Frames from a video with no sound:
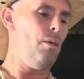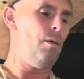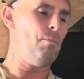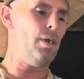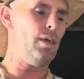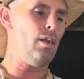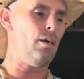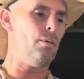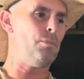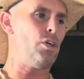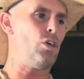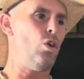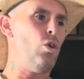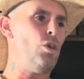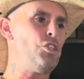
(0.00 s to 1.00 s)
But um, the
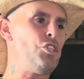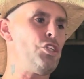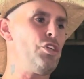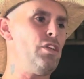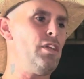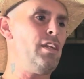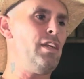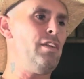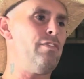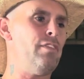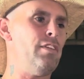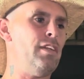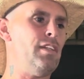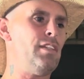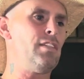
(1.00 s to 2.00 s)
chords you're gonna need
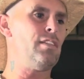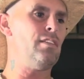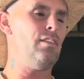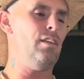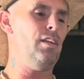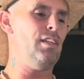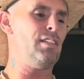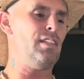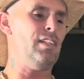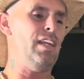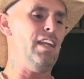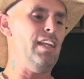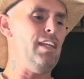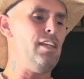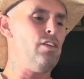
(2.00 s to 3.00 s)
for this is
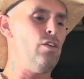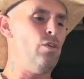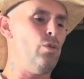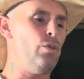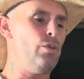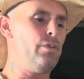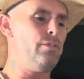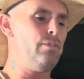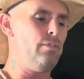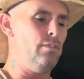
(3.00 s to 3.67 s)
an E chord,